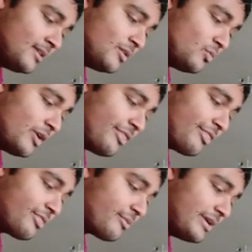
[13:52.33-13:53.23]
1,
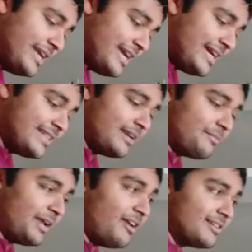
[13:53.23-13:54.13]
3, and then
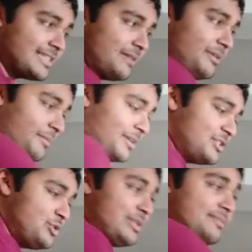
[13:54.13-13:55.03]
my last element I'm going to
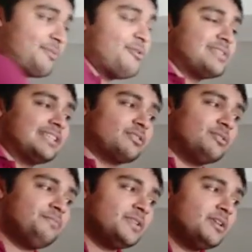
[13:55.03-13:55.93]
do this process
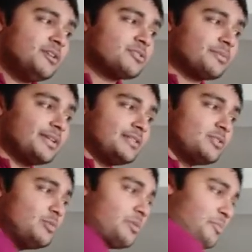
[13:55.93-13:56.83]
on. So I'm going to
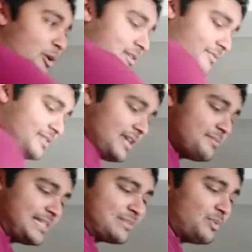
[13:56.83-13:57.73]
do the product of the terms,
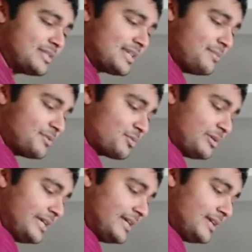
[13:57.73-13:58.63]
so that's 1 times
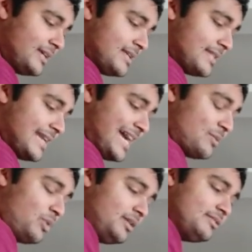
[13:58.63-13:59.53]
3, then add
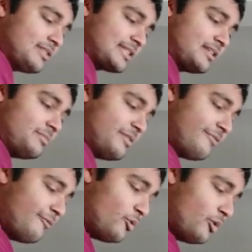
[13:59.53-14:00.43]
1, so that's going to be
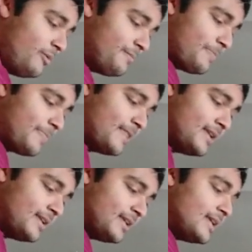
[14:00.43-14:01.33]
4.
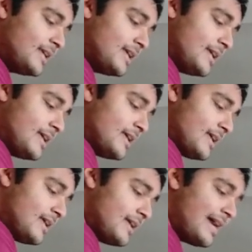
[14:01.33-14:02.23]
And
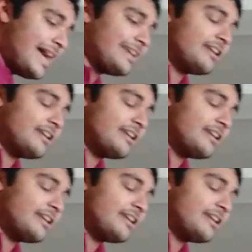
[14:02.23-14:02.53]
I